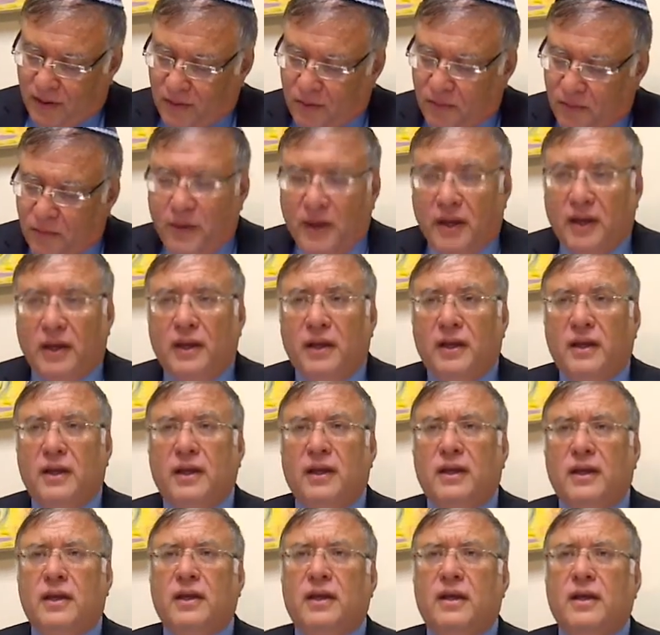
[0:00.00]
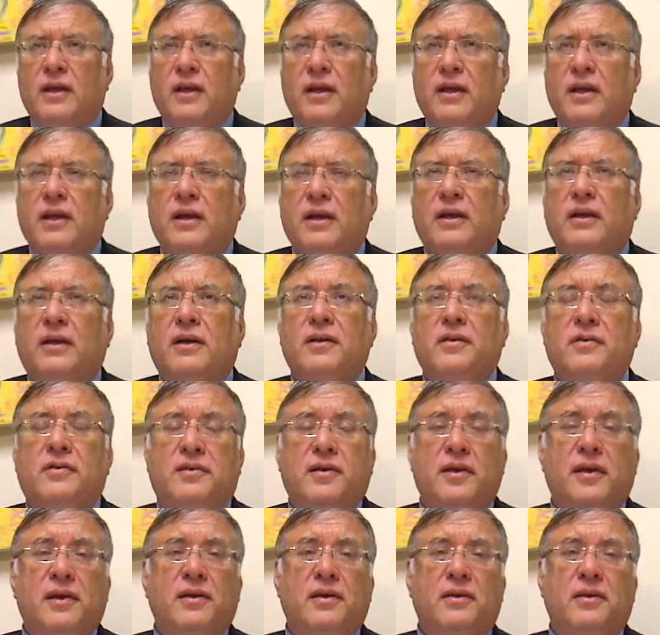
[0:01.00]
we
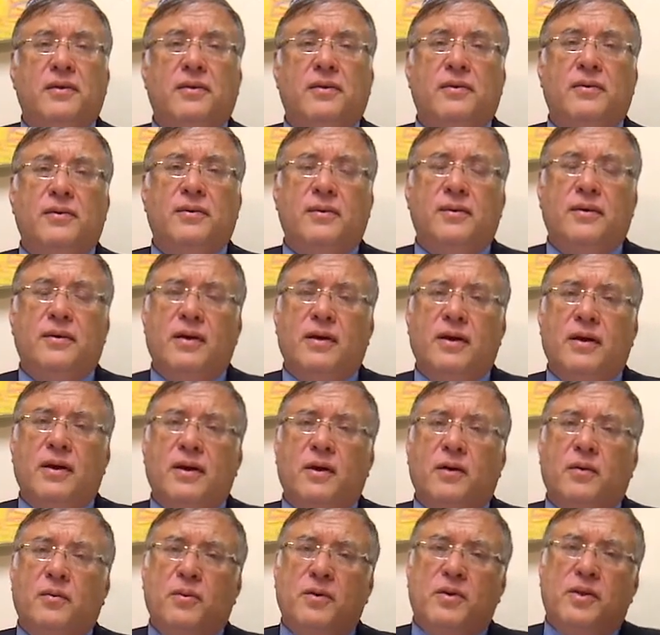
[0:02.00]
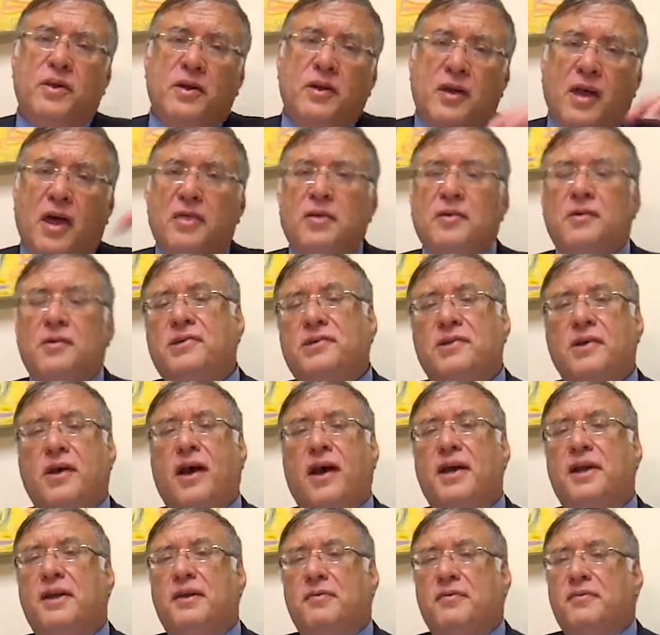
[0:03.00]
continue with another
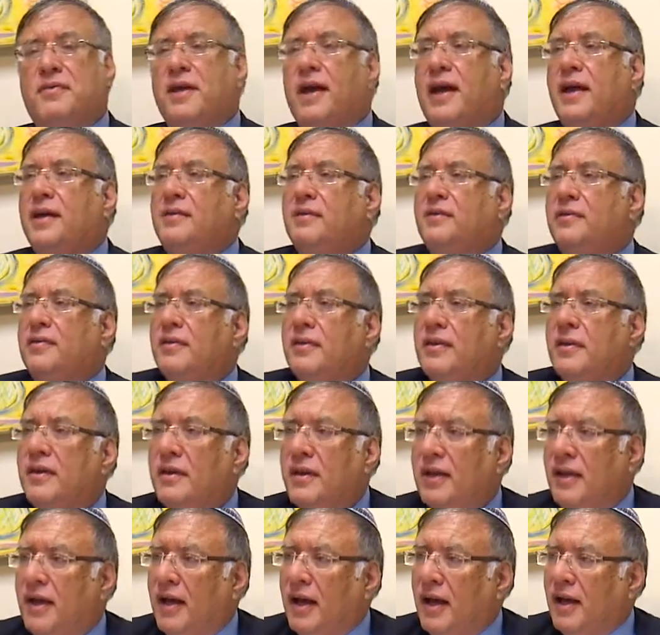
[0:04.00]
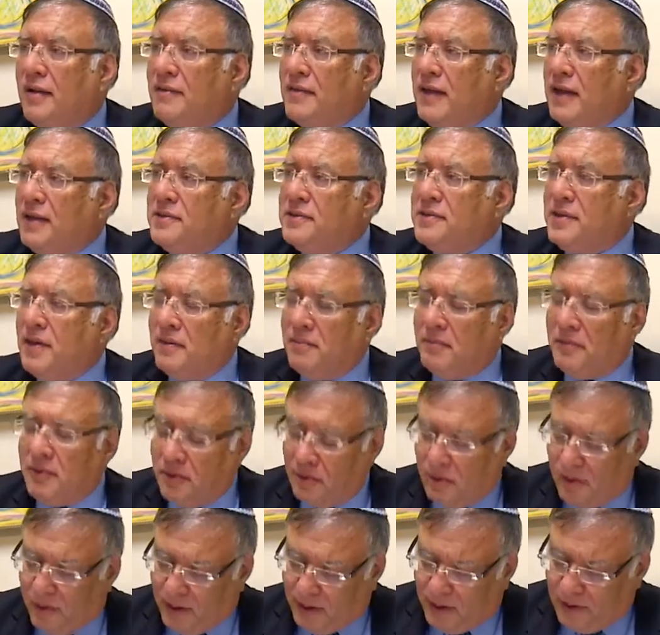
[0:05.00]
side of that same
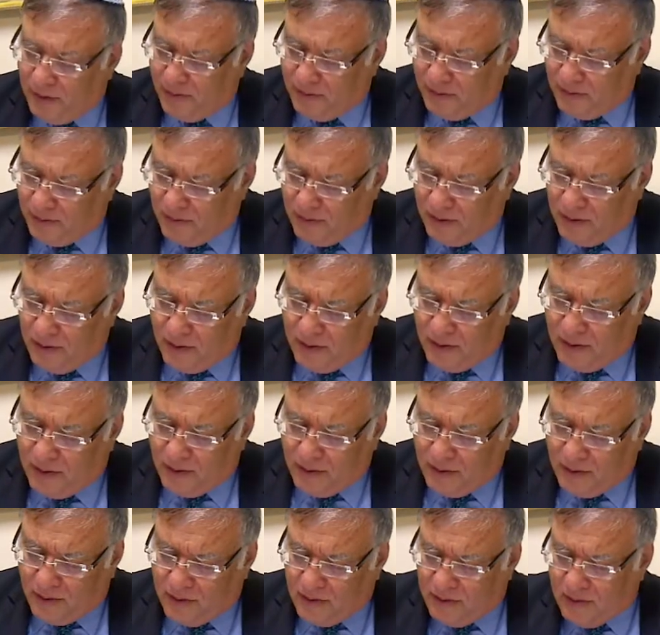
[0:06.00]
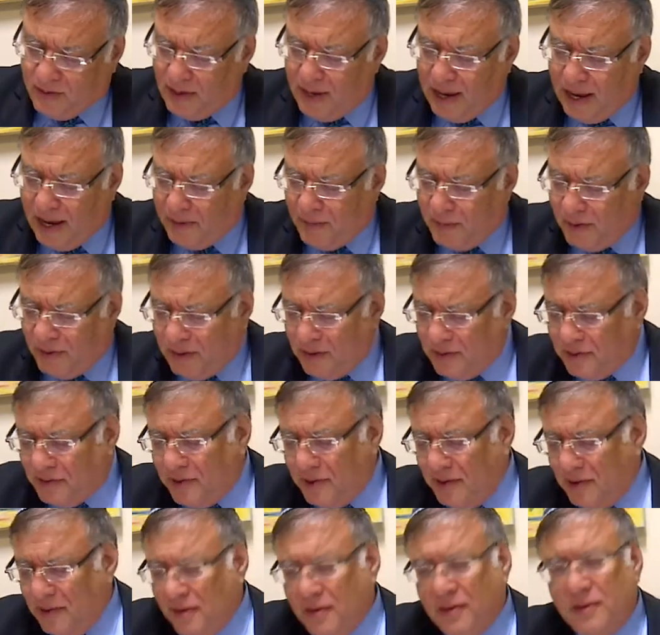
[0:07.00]
coin. Tonight we
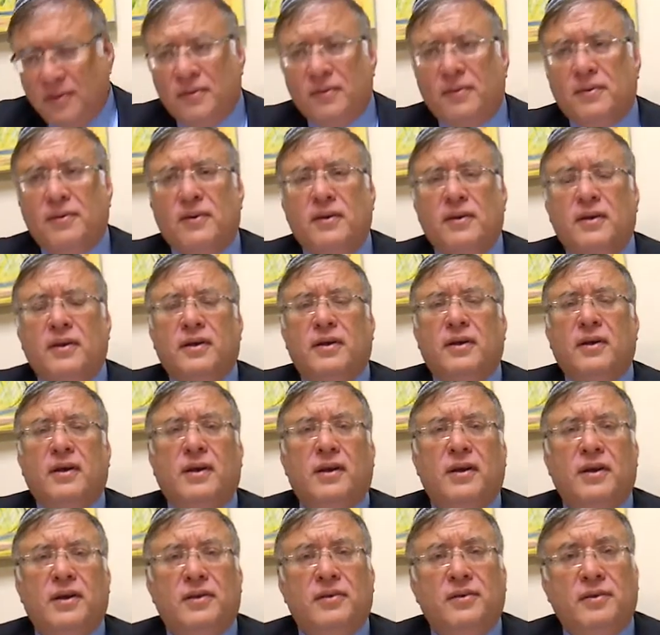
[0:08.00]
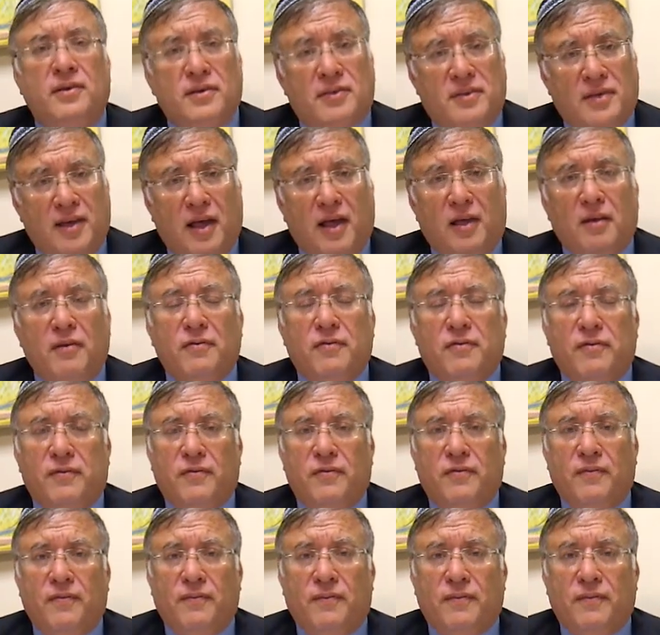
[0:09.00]
continue to delve
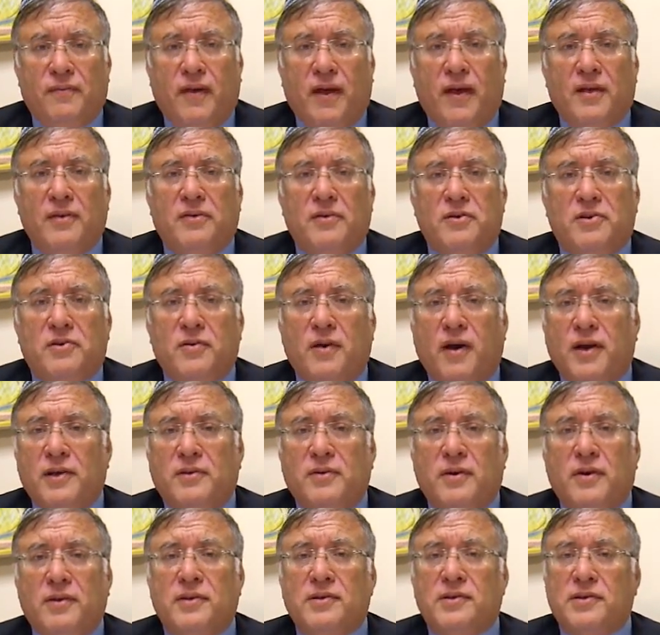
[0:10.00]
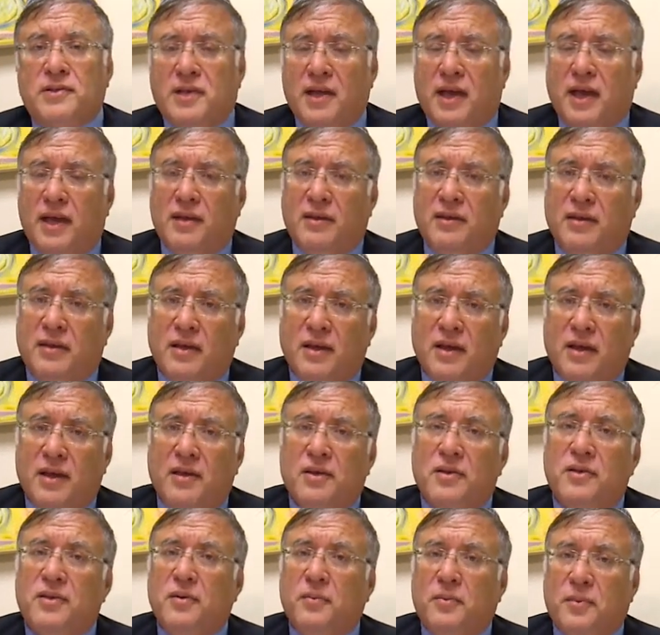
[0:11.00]
and to try to understand
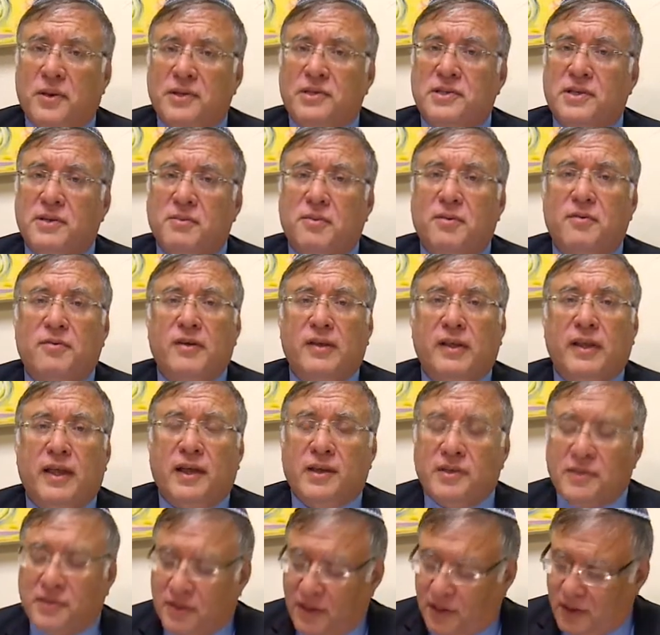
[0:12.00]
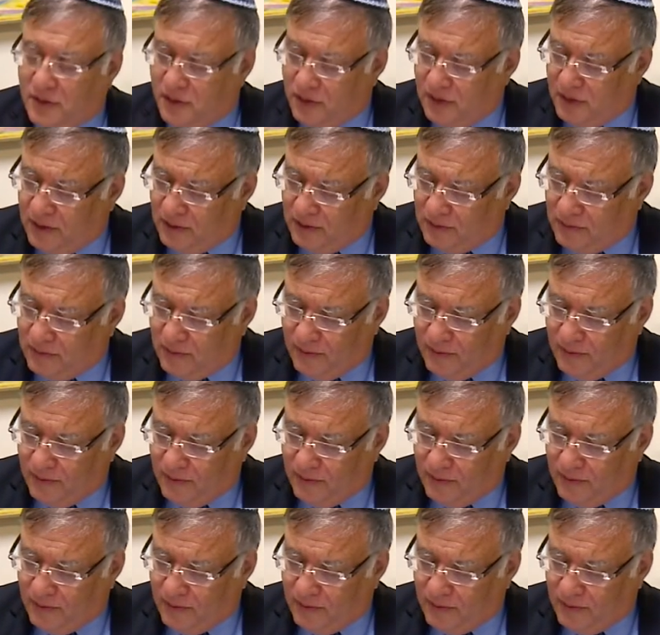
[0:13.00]
the wisdom of Hillel's teachings,